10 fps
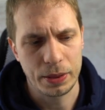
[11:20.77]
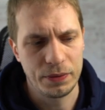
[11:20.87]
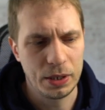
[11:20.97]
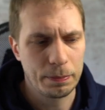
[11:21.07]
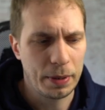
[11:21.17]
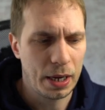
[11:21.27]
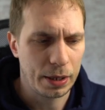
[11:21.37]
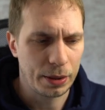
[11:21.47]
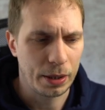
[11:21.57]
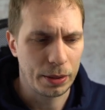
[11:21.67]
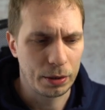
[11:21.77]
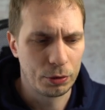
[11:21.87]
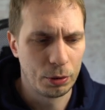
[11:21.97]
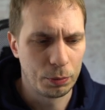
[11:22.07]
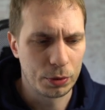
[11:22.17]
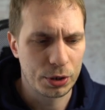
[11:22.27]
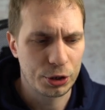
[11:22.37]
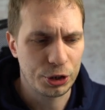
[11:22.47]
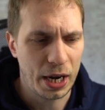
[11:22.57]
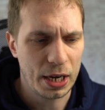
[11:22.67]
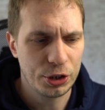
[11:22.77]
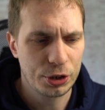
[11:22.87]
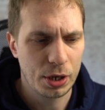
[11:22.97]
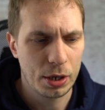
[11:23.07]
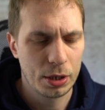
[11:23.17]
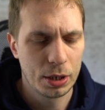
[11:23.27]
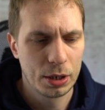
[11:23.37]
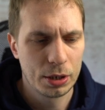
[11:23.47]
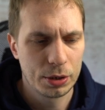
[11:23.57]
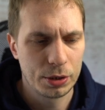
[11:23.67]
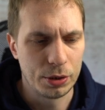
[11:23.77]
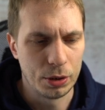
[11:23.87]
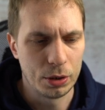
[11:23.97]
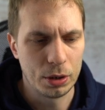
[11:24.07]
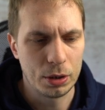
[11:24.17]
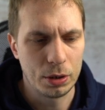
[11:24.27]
the feedback that the group was changed to